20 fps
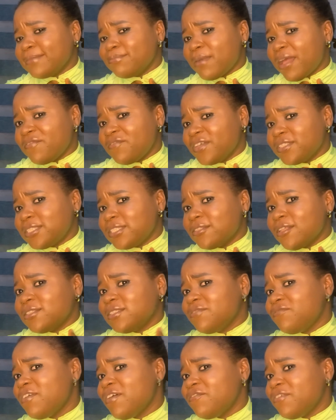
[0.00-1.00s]
my face is not
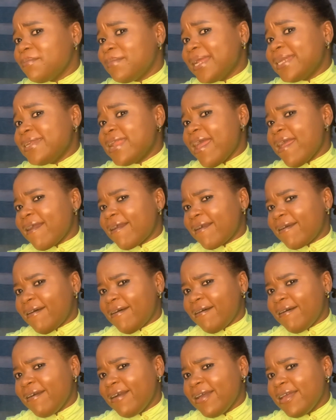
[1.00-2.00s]
different from my neck.
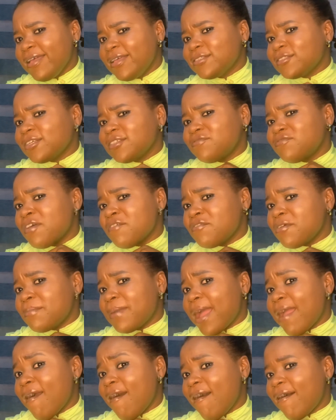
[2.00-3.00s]
It's not different from
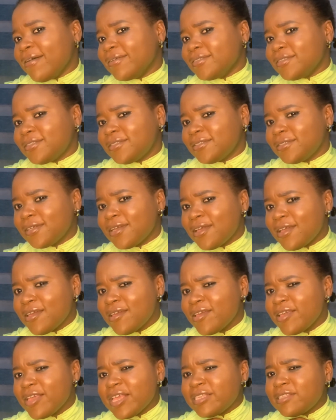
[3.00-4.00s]
my hand.
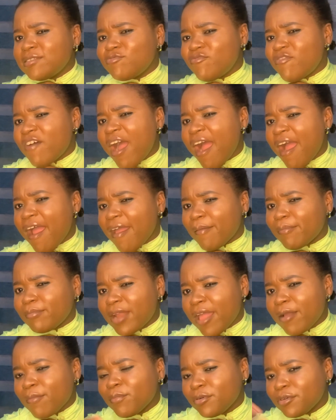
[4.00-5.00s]
Is rhyme,
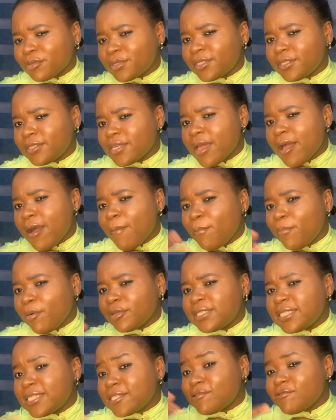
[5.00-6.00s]
like both
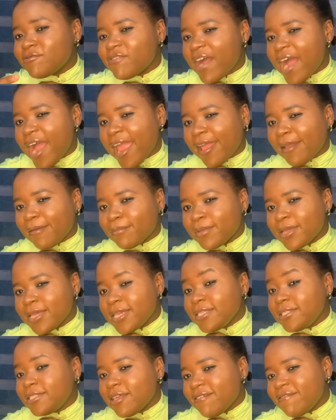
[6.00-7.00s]
is rhyme,
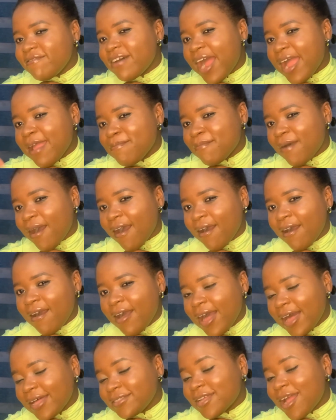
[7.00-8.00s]
is a rhymer,
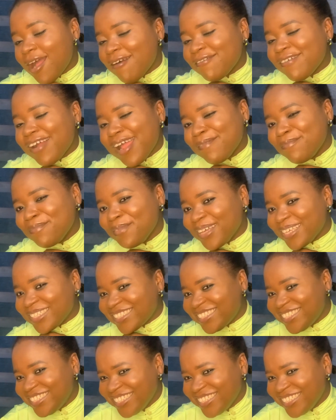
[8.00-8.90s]
and they are rhymers.